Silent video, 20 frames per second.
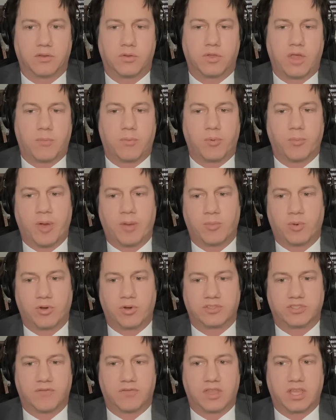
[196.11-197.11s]
they were
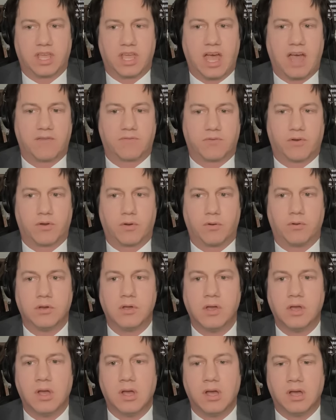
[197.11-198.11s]
members of the
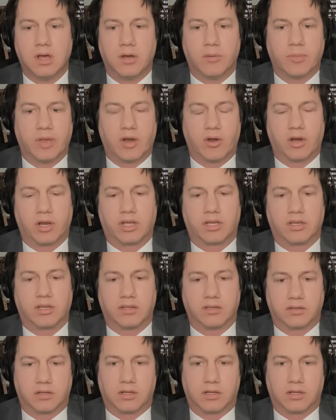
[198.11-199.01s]
Afro-American